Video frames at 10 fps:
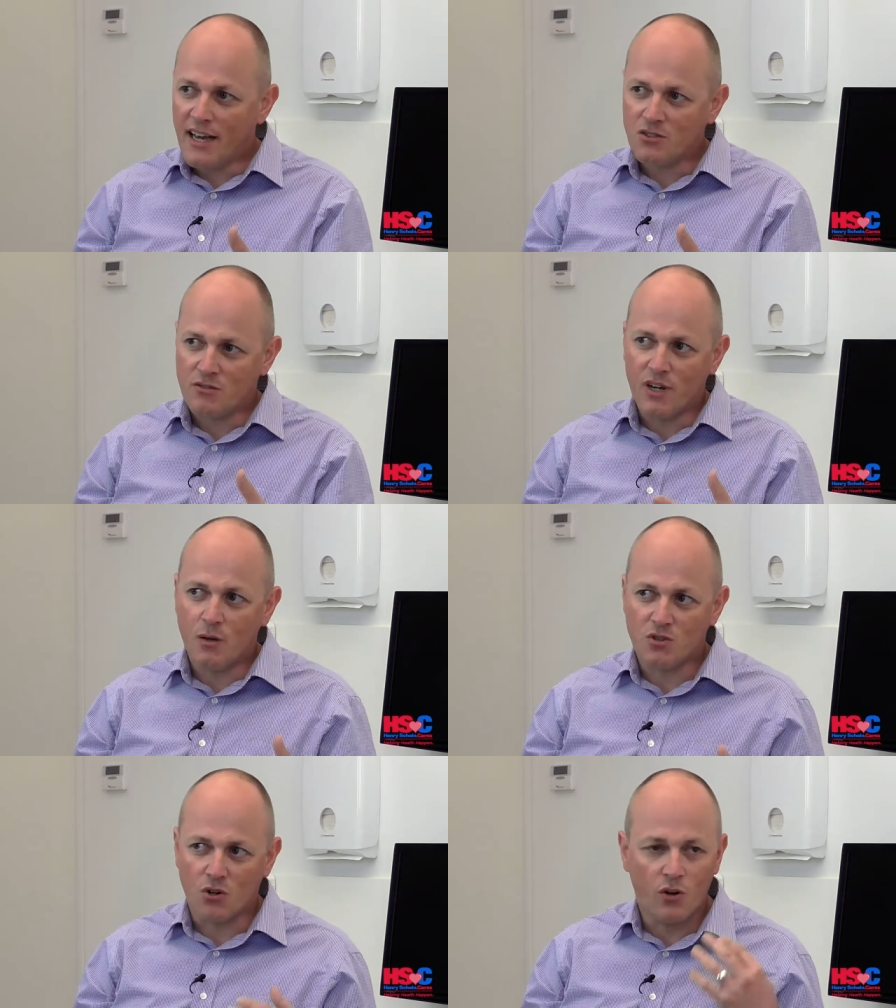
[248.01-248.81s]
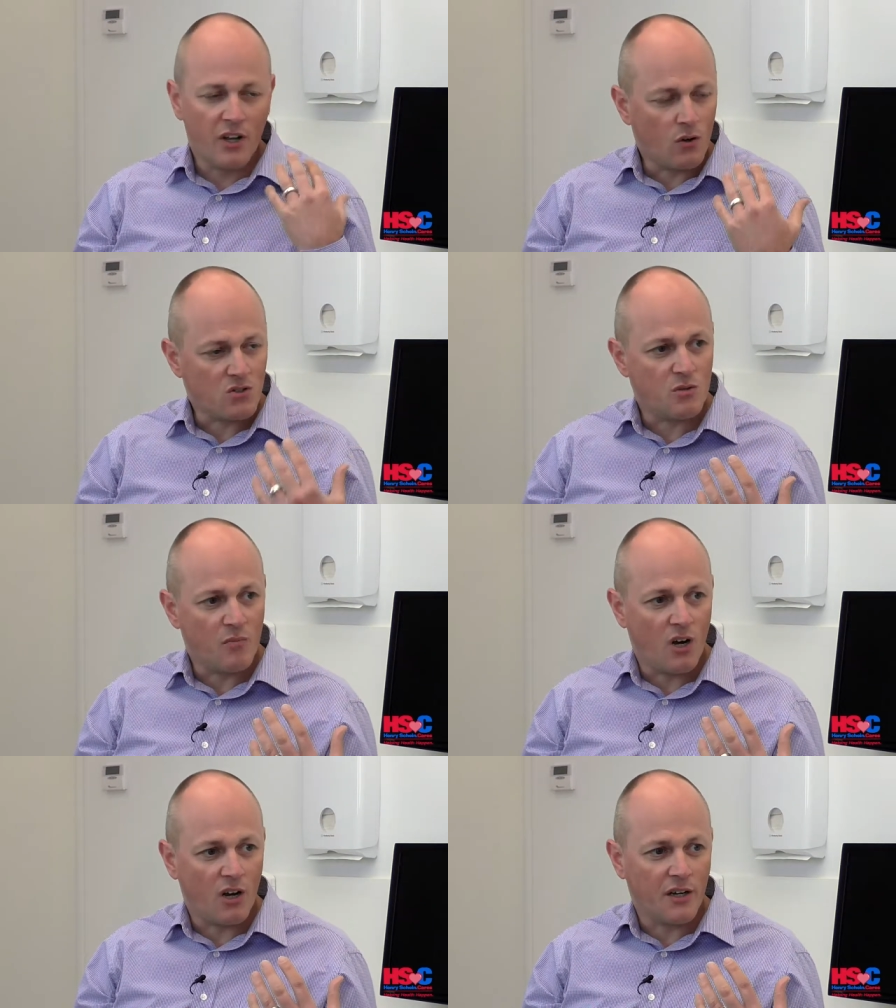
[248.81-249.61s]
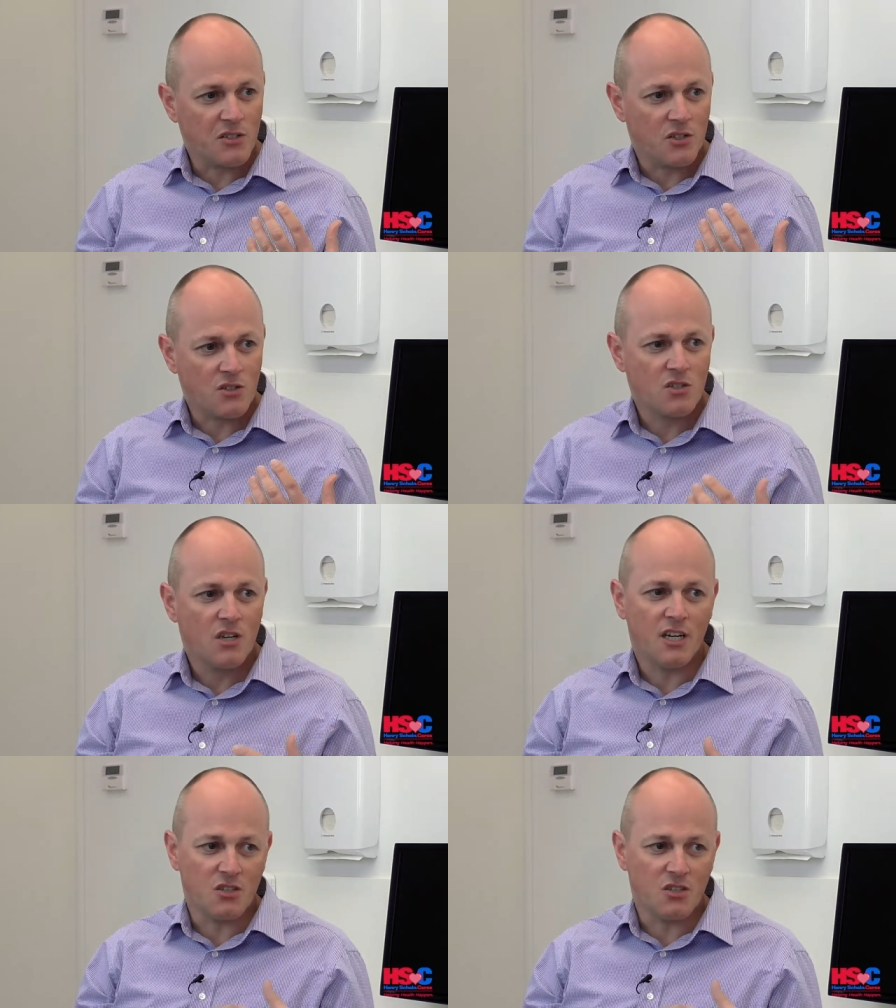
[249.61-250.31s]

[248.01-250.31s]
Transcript: now develops a chronic osteomyelitis.